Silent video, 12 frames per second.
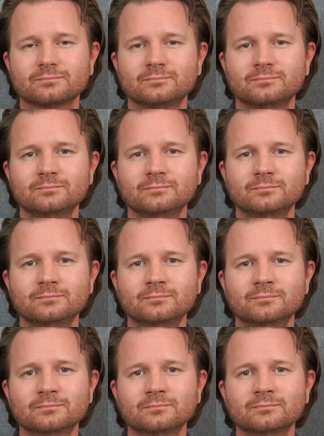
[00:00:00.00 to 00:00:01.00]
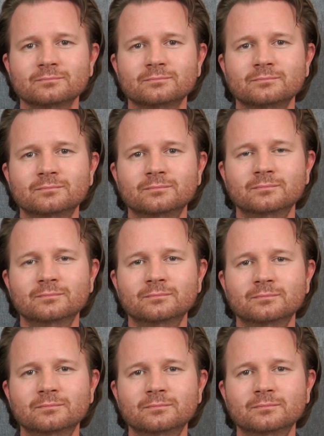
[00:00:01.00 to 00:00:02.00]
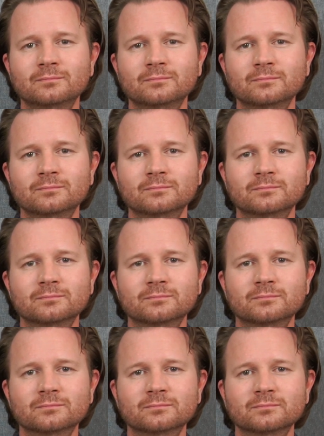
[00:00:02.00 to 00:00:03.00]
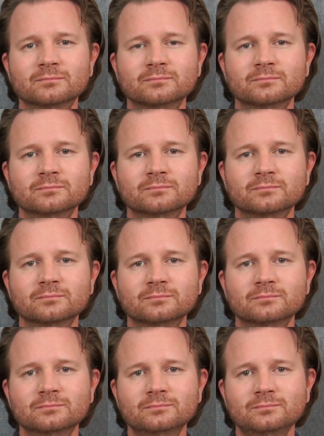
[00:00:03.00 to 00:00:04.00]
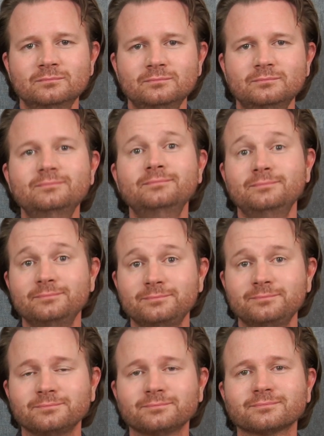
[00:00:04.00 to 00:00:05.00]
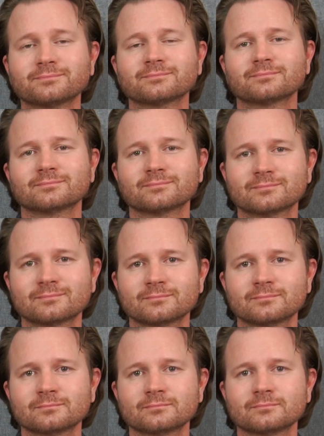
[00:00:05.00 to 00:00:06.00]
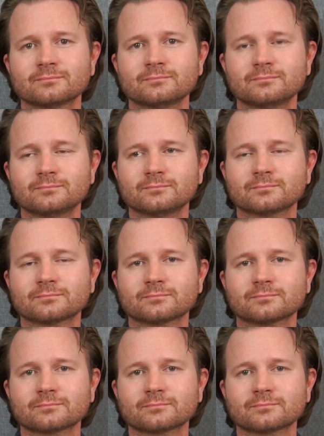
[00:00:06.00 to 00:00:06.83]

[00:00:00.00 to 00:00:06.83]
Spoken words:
(not speaking)